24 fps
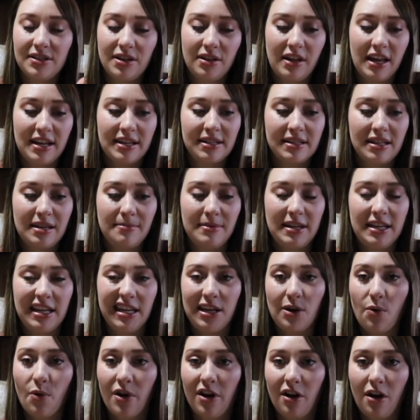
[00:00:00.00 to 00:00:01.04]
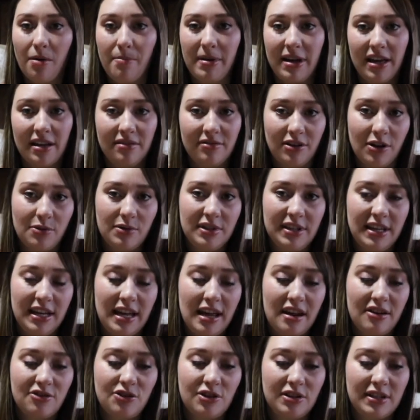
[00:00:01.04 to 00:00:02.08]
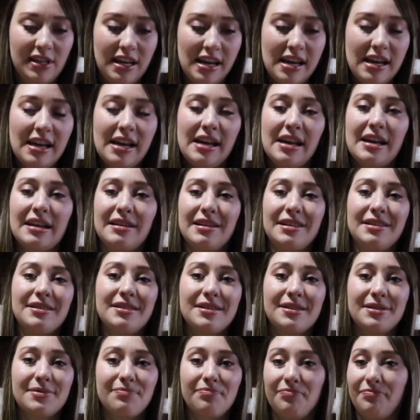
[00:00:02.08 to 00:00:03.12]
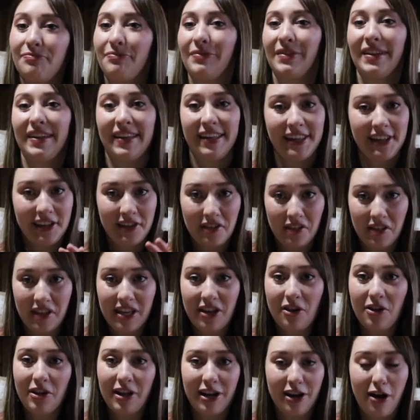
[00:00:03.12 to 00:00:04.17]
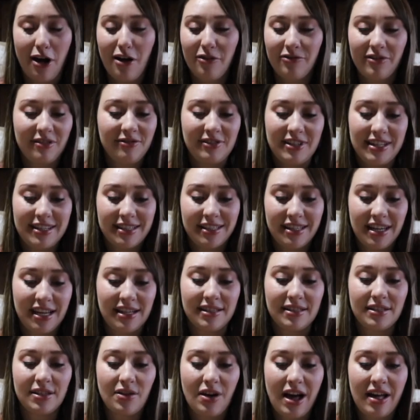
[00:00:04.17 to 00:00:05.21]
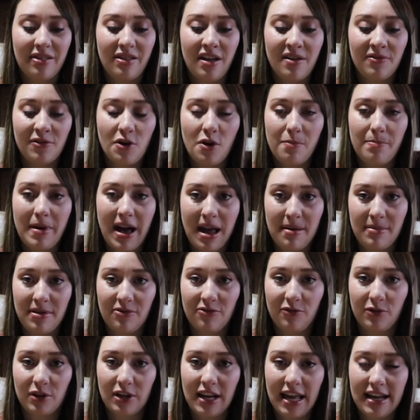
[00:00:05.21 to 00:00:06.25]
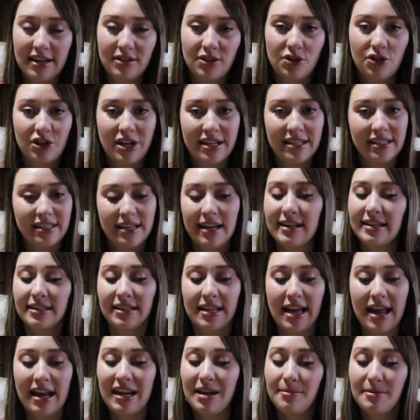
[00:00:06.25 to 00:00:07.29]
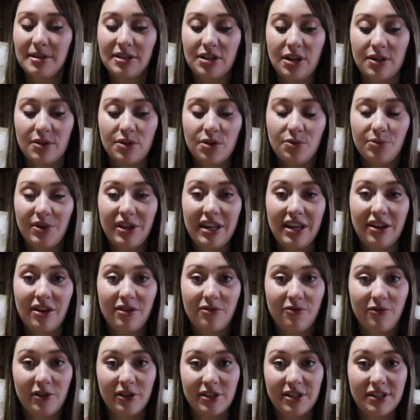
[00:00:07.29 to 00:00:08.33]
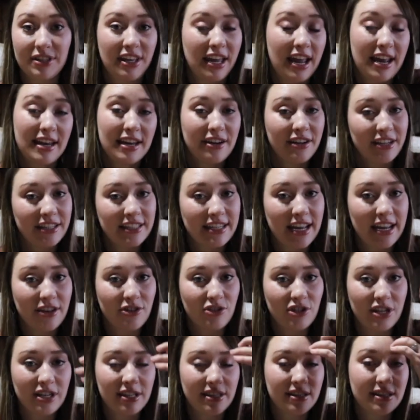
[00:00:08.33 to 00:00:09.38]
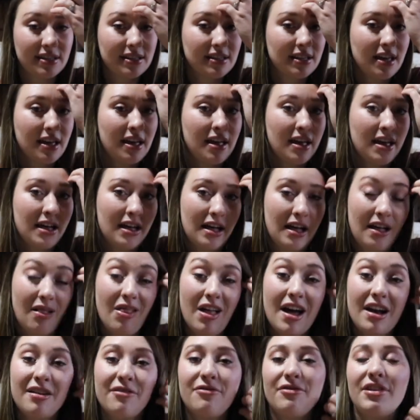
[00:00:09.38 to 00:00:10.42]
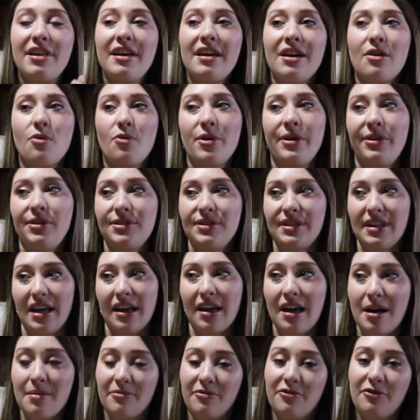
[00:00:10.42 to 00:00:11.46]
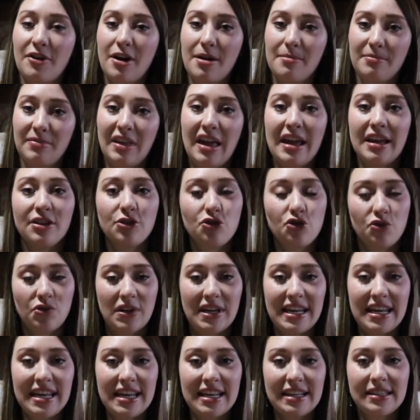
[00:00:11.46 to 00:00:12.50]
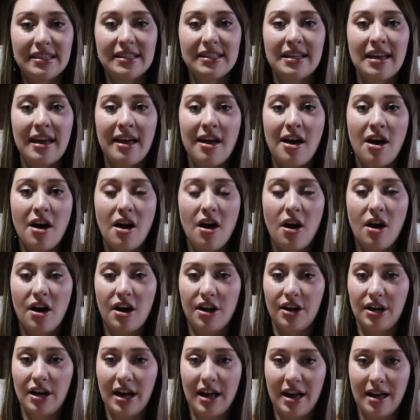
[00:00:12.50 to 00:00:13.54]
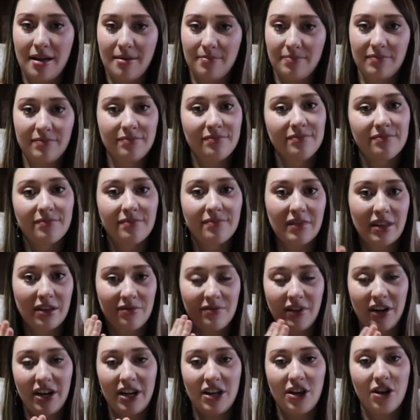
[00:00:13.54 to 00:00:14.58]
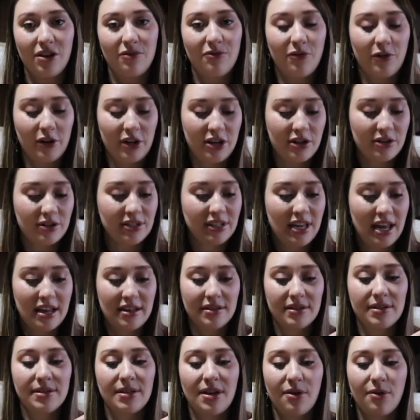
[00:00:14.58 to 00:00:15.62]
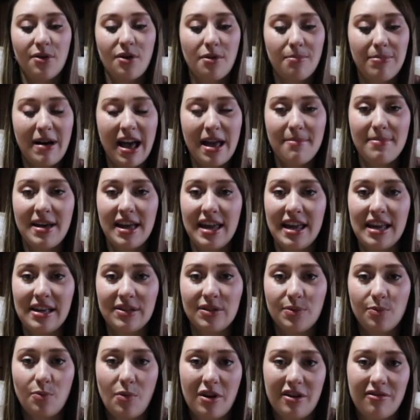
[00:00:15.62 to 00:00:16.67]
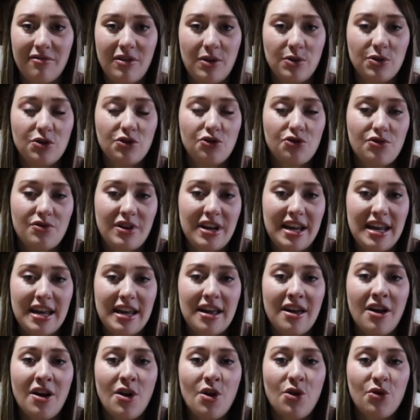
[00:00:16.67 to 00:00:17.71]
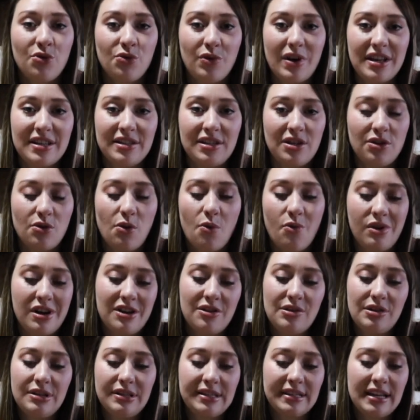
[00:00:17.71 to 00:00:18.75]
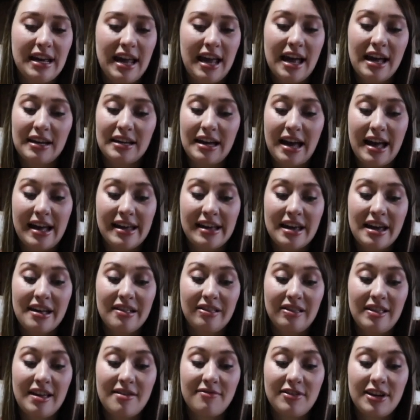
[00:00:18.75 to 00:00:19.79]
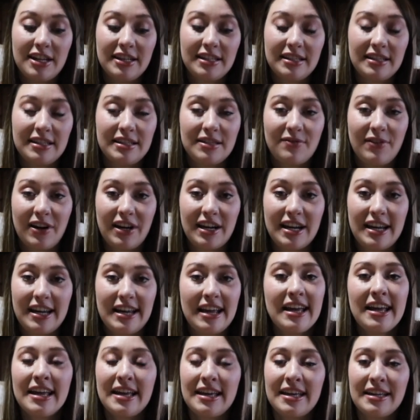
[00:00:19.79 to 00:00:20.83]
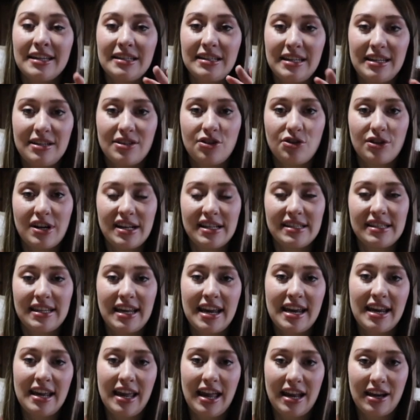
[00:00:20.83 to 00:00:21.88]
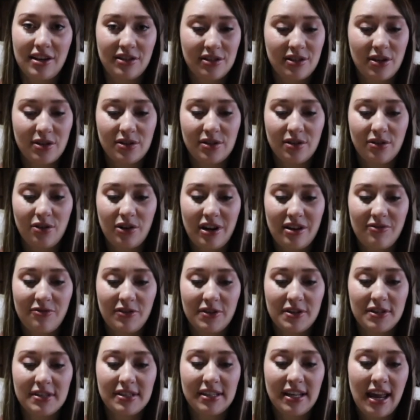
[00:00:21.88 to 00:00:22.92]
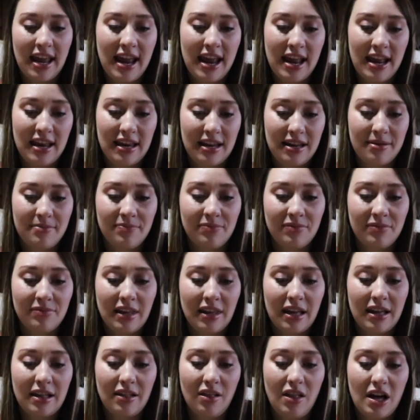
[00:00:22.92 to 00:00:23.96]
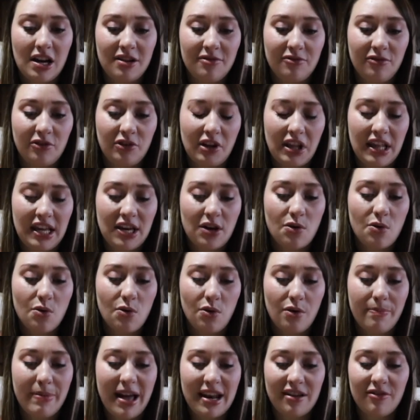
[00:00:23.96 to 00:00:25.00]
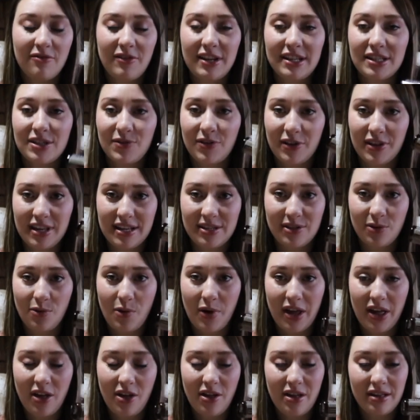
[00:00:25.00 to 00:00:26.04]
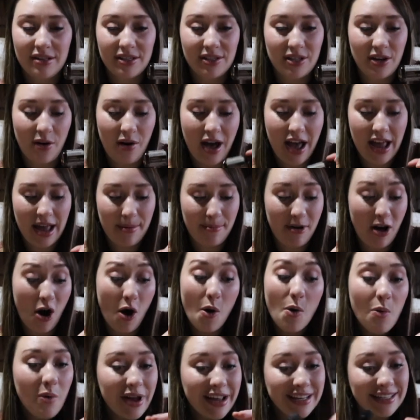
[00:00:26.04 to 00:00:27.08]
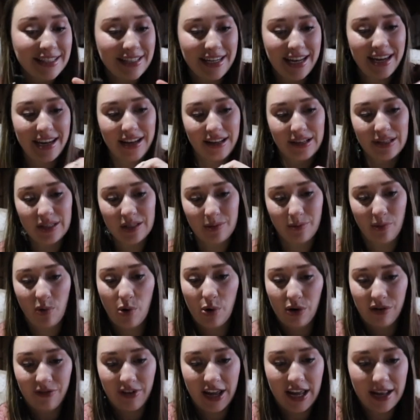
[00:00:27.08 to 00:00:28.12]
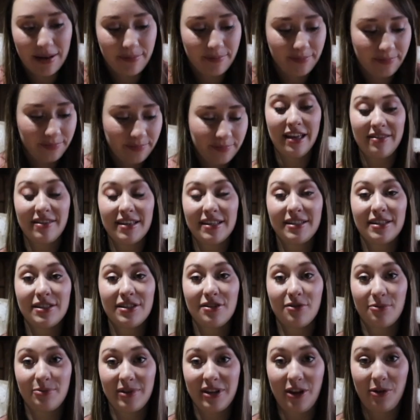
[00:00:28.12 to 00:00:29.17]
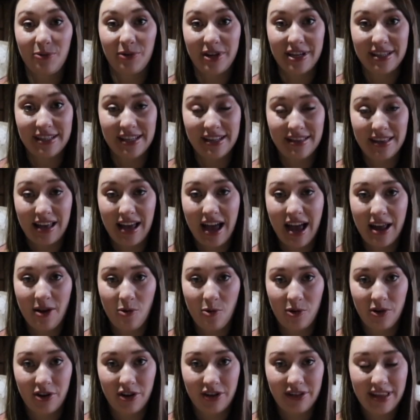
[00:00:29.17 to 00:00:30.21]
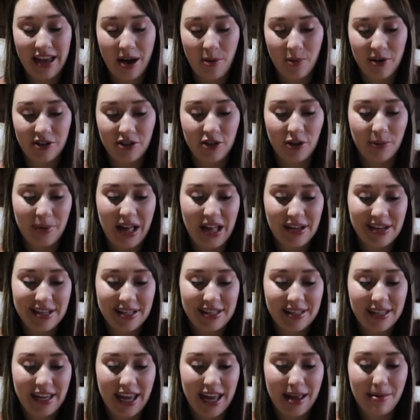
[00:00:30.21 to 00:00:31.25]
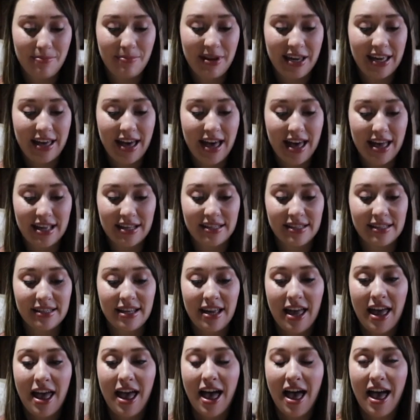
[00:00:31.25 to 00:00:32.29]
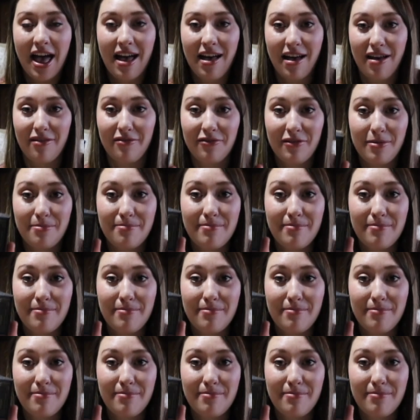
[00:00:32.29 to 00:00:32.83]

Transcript: to like CBD oil, but no THC and it's legal in all 50 states. So I love Copaiba for like stress and anxiety, but it's also really good for skin irritations. A lot of the oils that come from like trees are um, very good for your skin. So Copaiba is one of those tree resin oils and I love it. It's very de-stressing and it's also great for skin. A lot of really cool benefits for this oil, so I am always needing some more of it. This is the real reason that I ordered that winter wellness kit because of